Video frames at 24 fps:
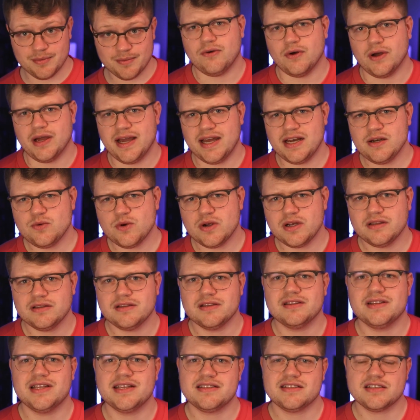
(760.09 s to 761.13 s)
For Android,
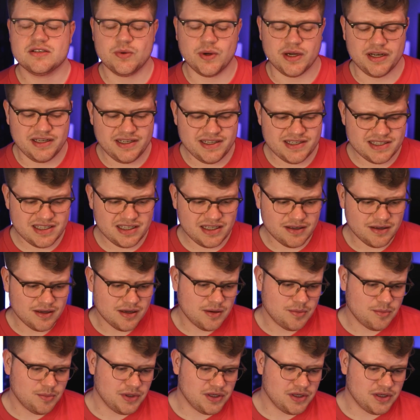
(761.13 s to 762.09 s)
that's quite easy